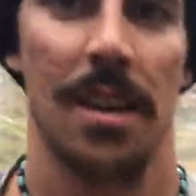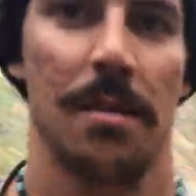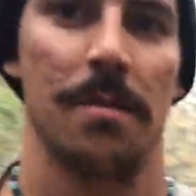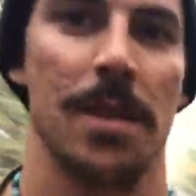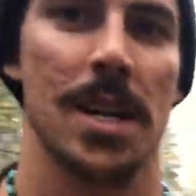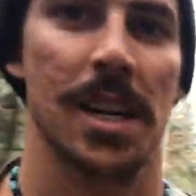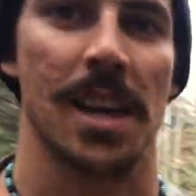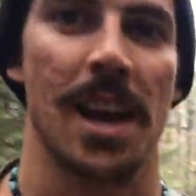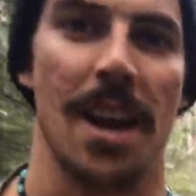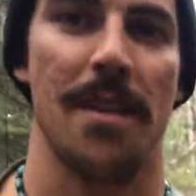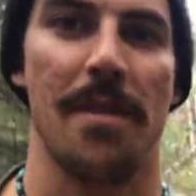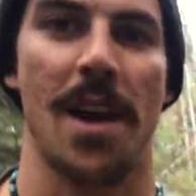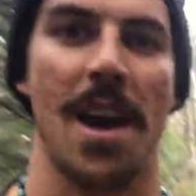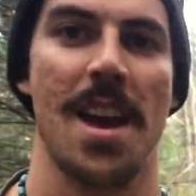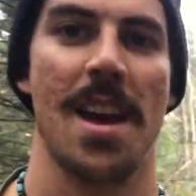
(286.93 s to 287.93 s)
Me and
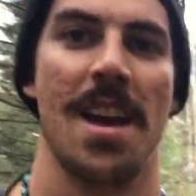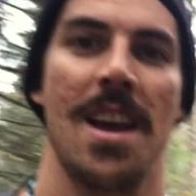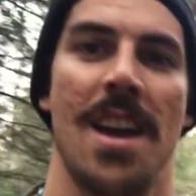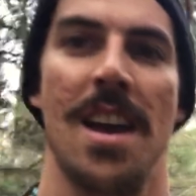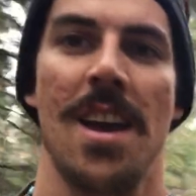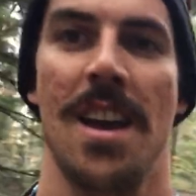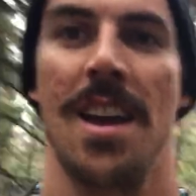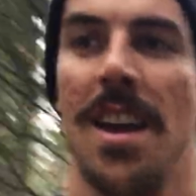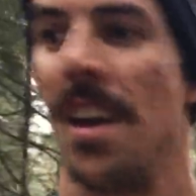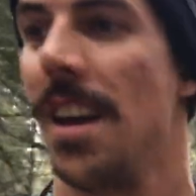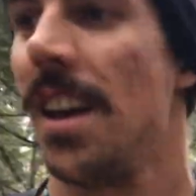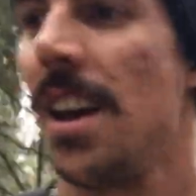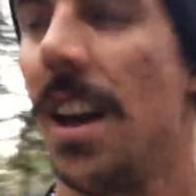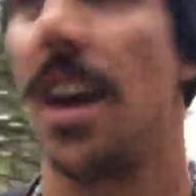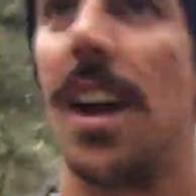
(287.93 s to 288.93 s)
Kev.
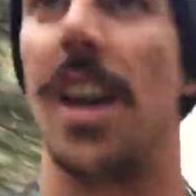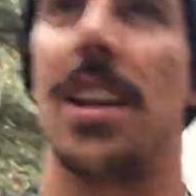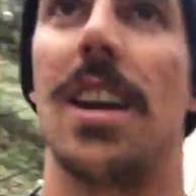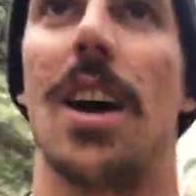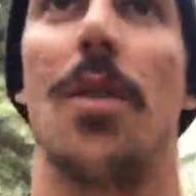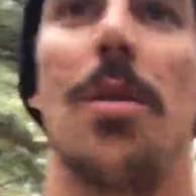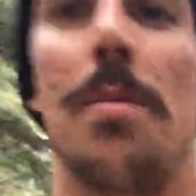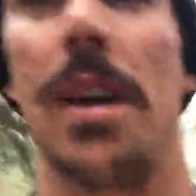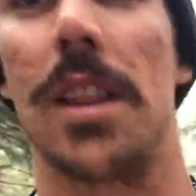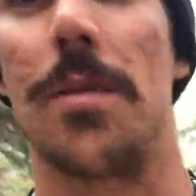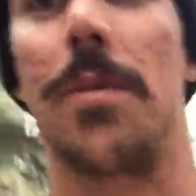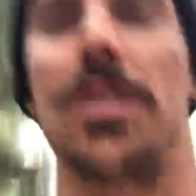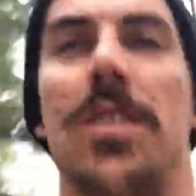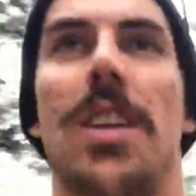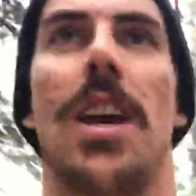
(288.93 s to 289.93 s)
And uh, we made the
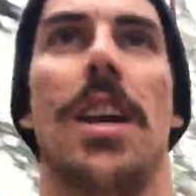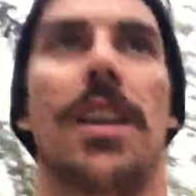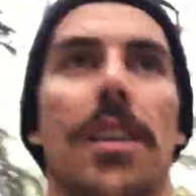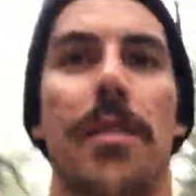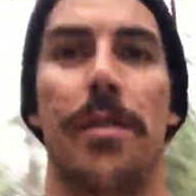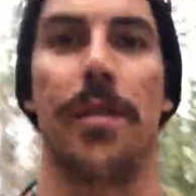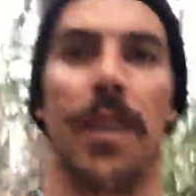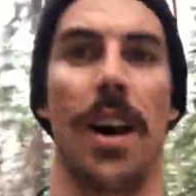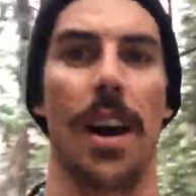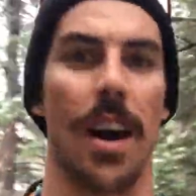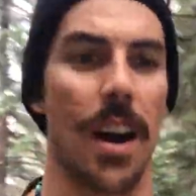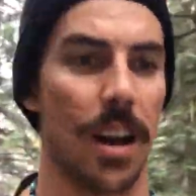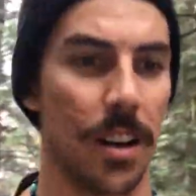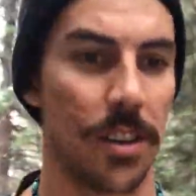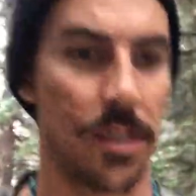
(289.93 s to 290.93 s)
mistake of
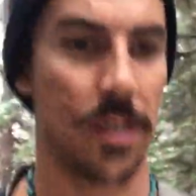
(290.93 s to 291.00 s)
uh,